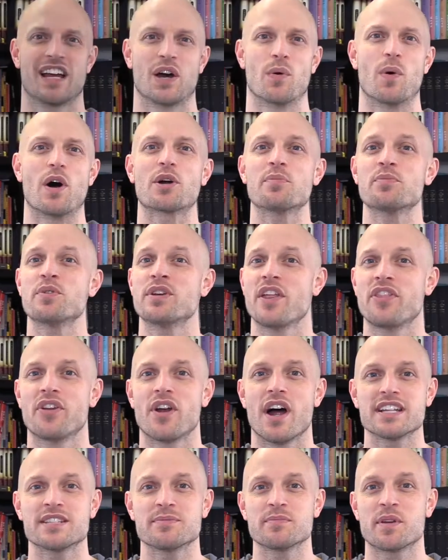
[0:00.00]
Welcome to another
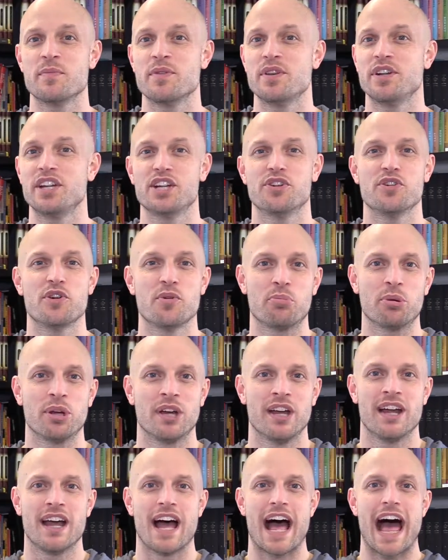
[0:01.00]
awesome community group.
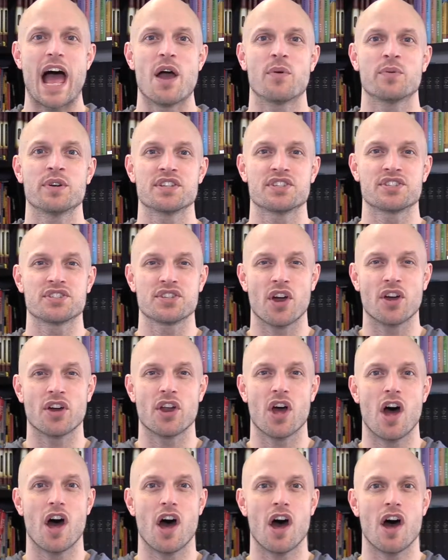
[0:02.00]
I want to start
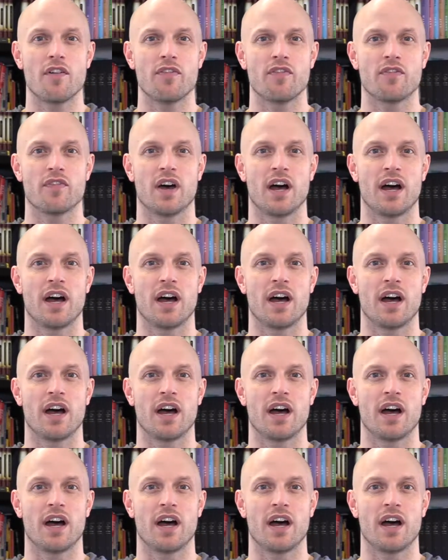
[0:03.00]
off